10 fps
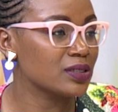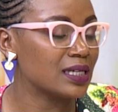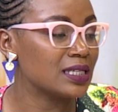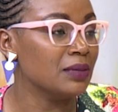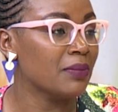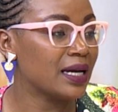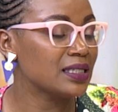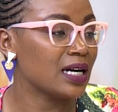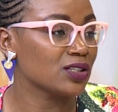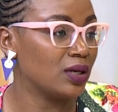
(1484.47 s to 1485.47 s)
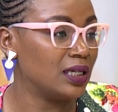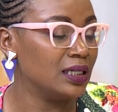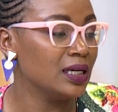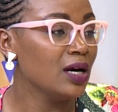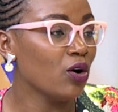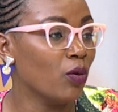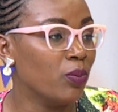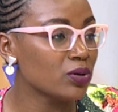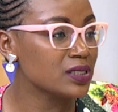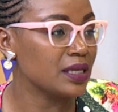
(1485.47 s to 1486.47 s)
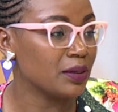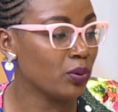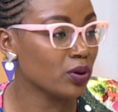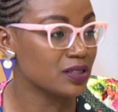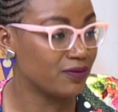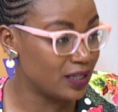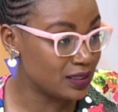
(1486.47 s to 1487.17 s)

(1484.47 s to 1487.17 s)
that he might actually oppose the report, if